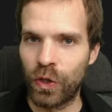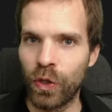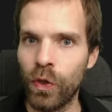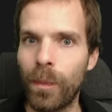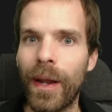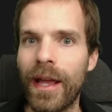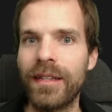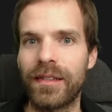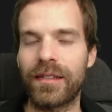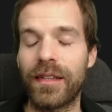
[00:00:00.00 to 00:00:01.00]
Two
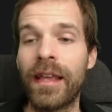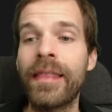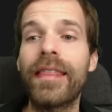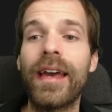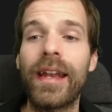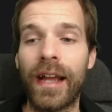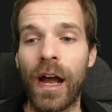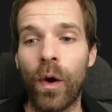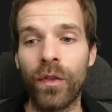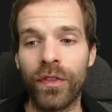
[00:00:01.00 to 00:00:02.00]
places in that
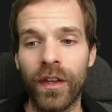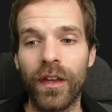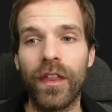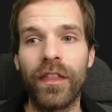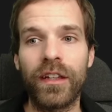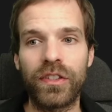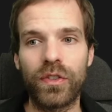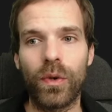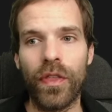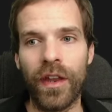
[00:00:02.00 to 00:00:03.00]
account that
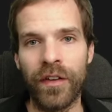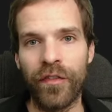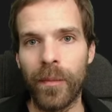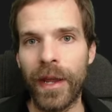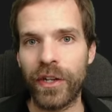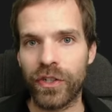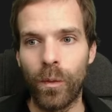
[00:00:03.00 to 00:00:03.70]
store that information.